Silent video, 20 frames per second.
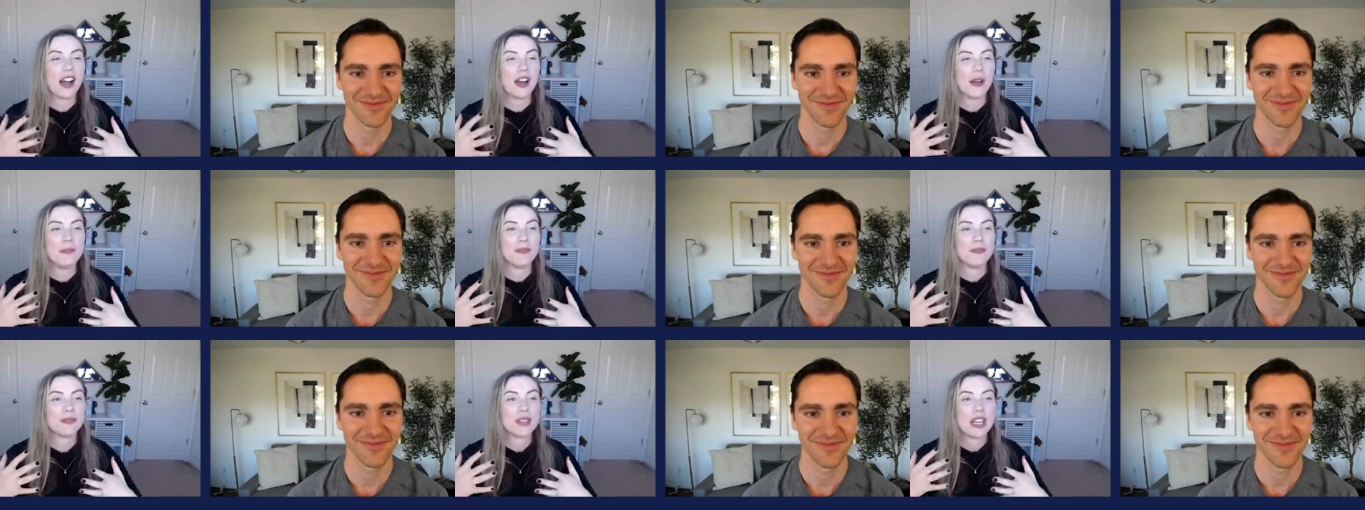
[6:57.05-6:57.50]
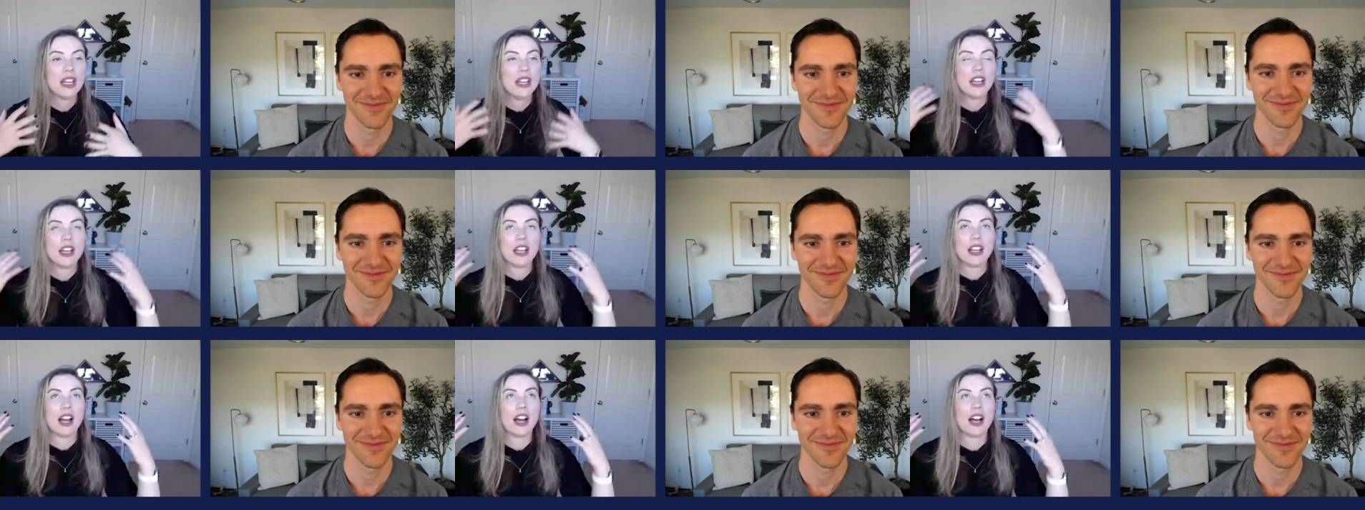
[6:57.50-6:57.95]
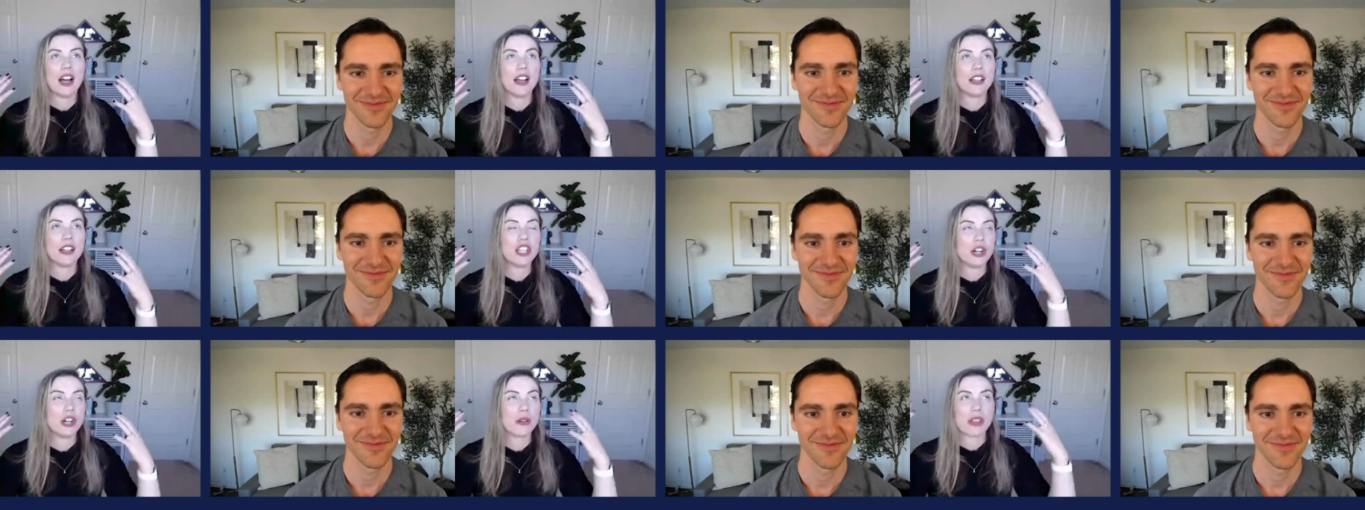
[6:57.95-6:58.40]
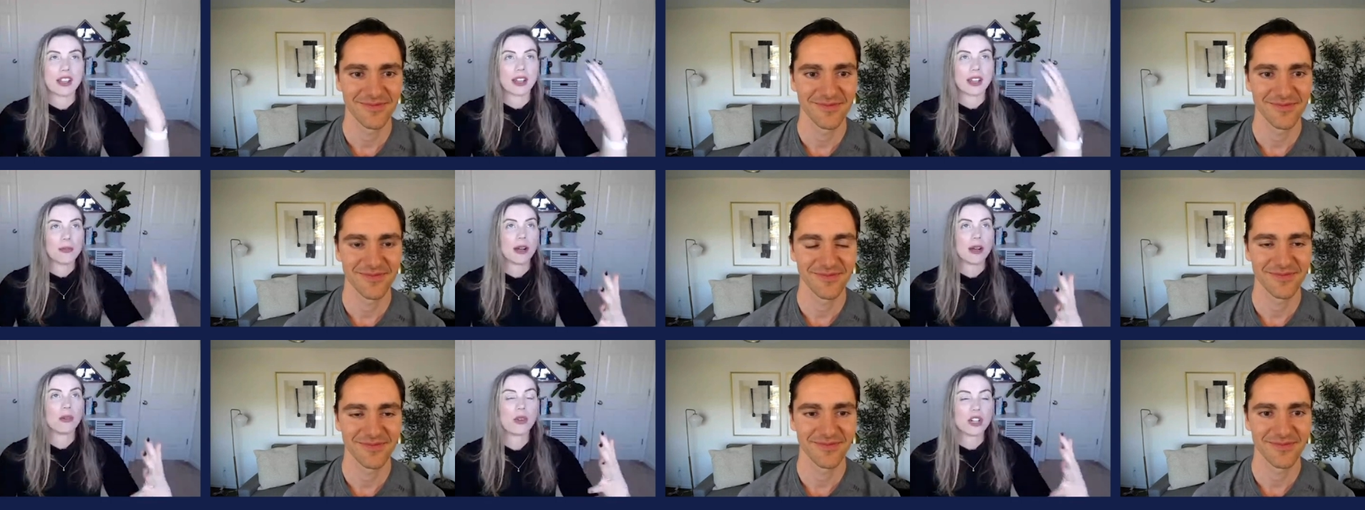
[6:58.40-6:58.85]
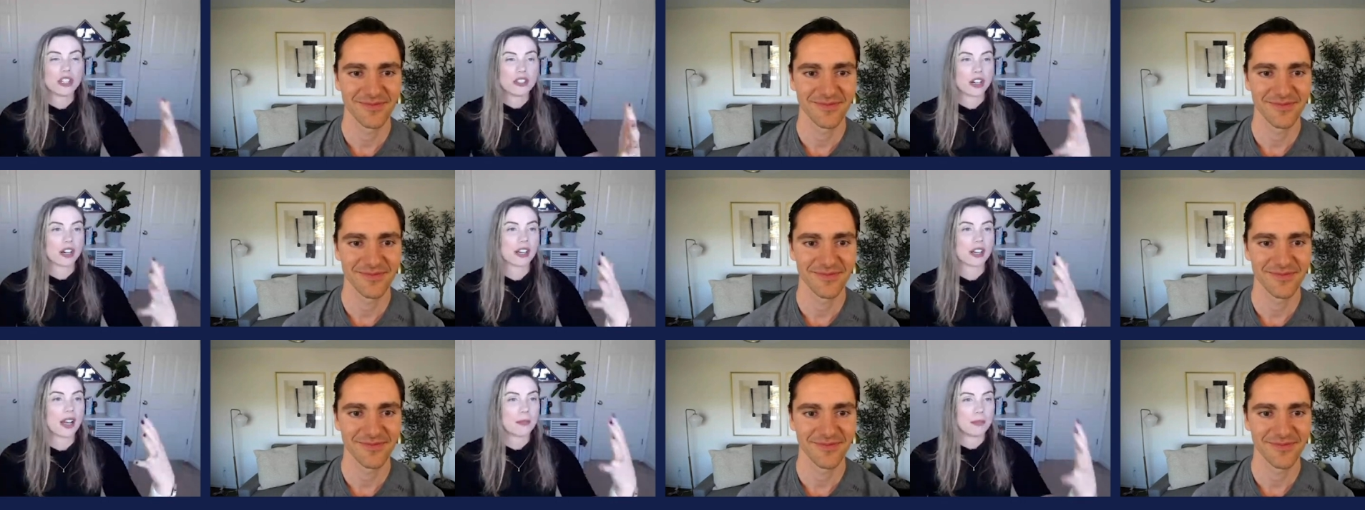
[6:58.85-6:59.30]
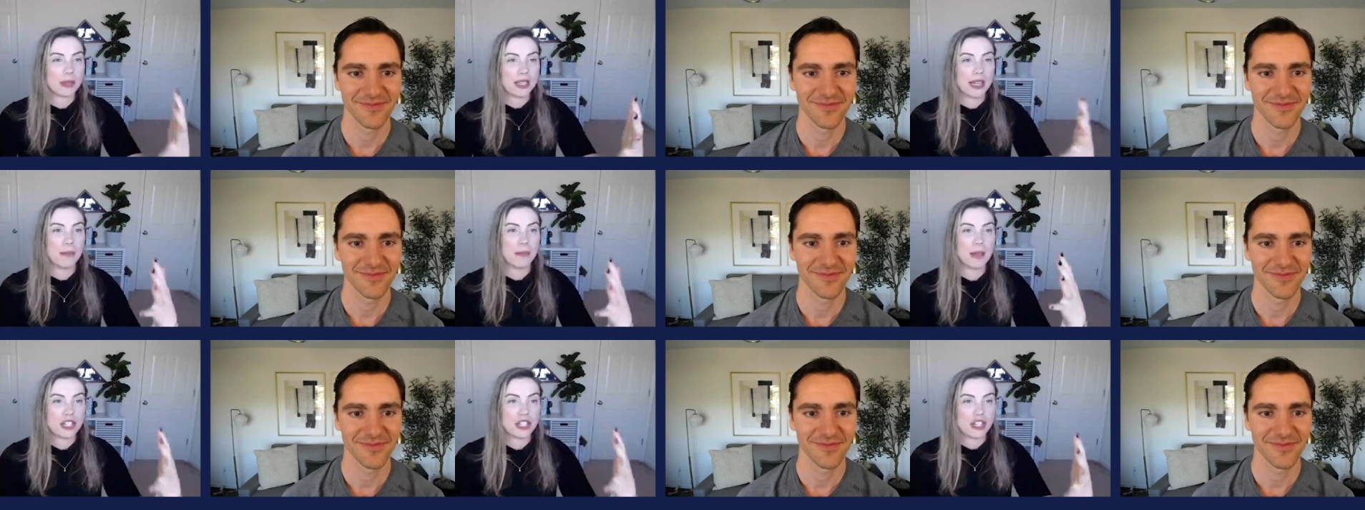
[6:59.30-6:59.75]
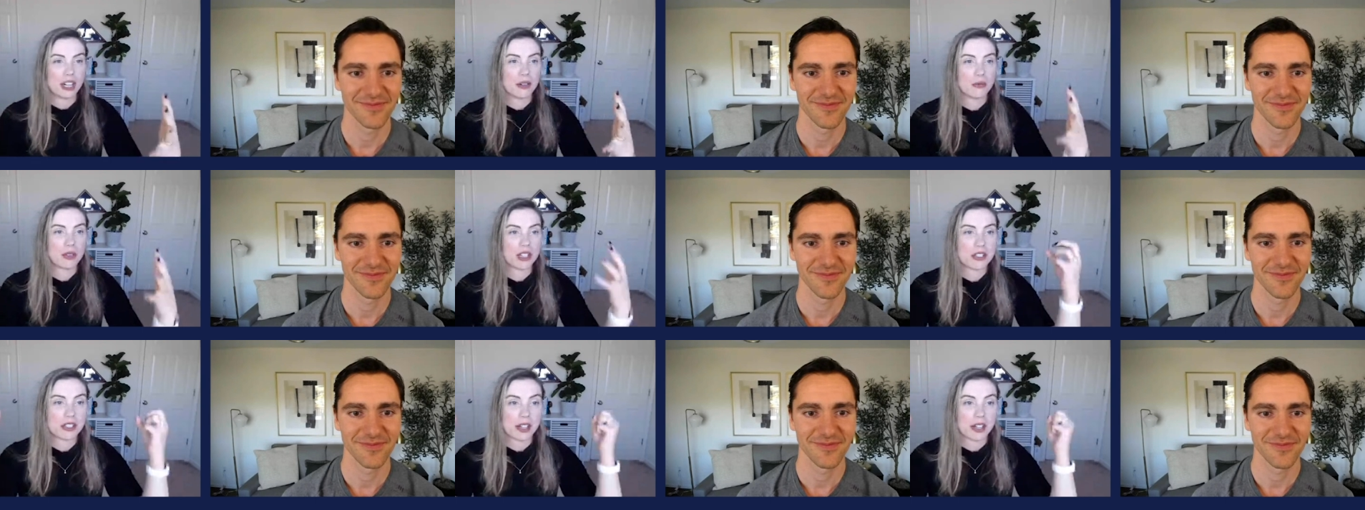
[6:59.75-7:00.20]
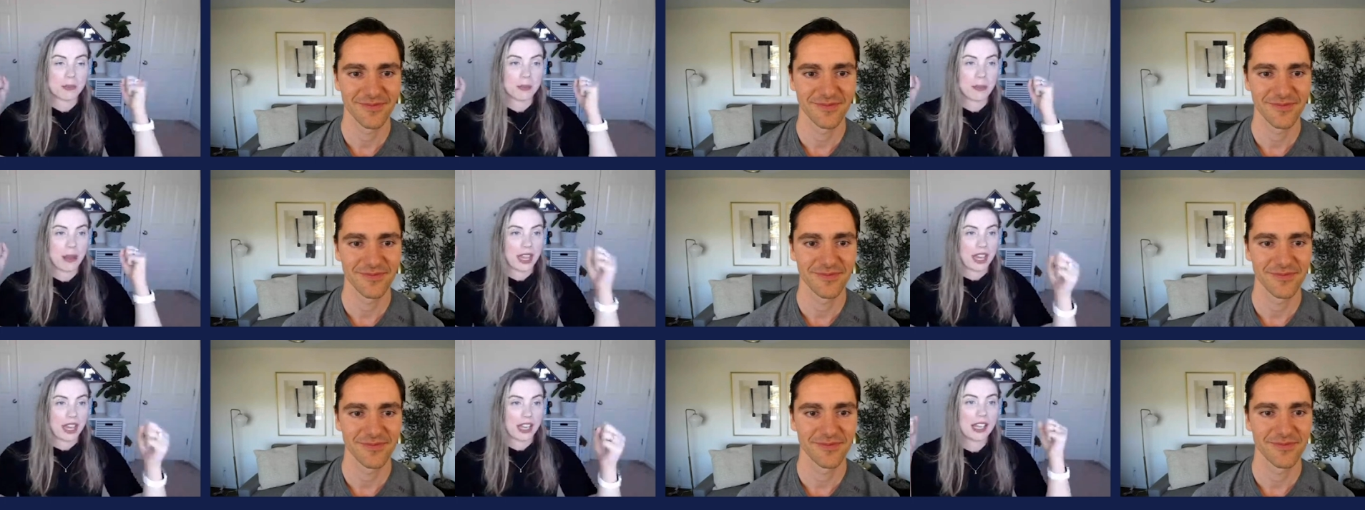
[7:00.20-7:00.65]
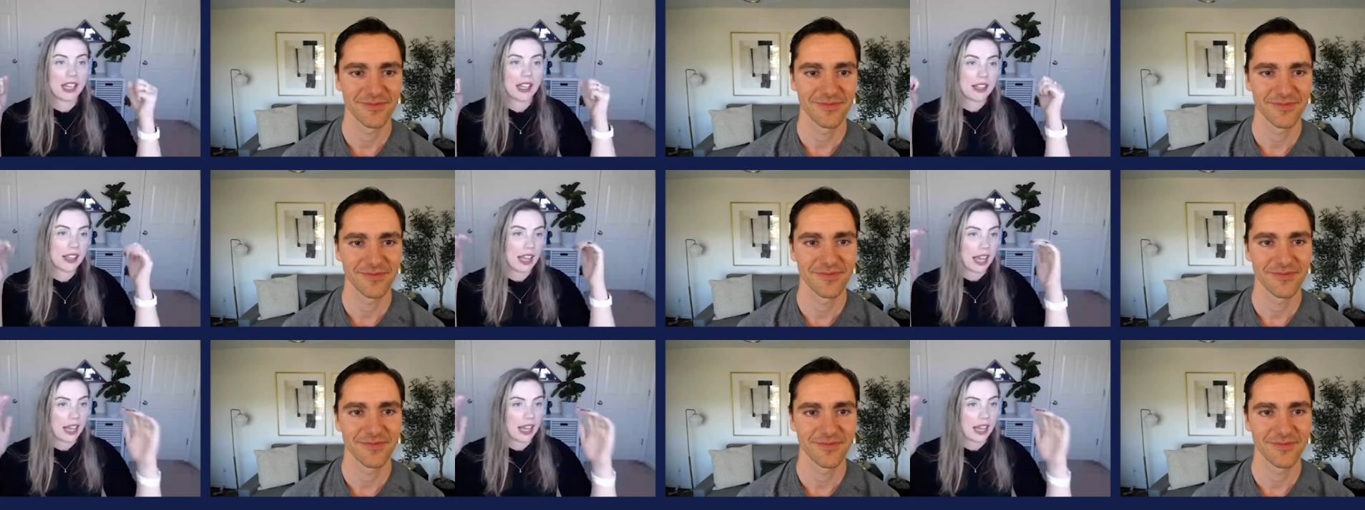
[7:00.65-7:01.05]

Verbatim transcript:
Speaker 1: Um, uh, you know, thinking about what is our company mission, what is our big,